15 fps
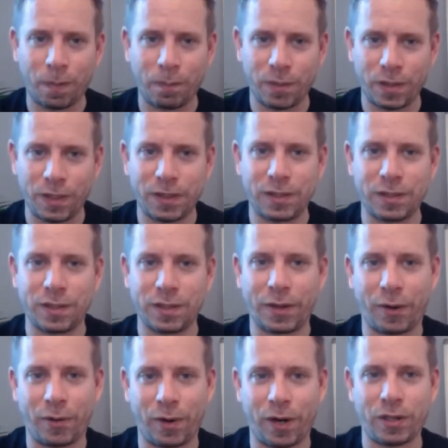But this is a
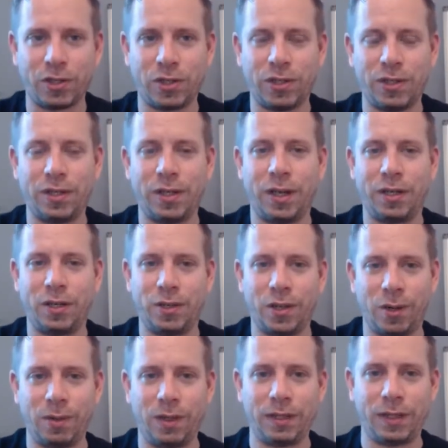direction and you
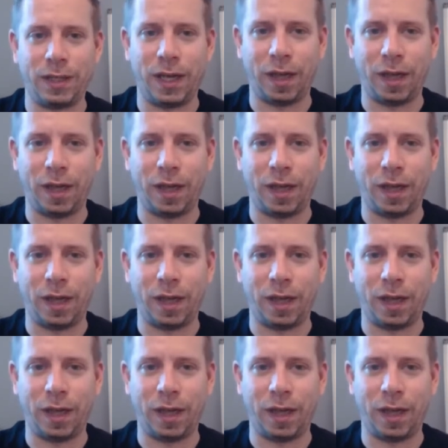don't need to